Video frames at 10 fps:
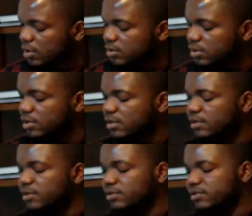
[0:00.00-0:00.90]
So you can
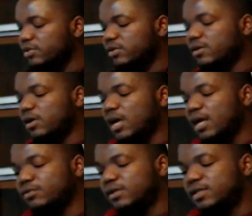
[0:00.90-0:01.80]
use your
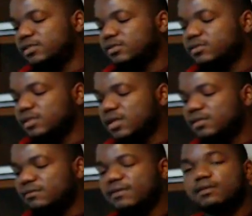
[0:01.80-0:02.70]
calculator to get
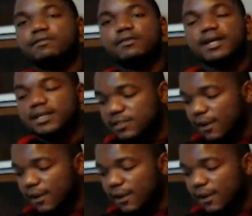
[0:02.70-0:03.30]
the value for x,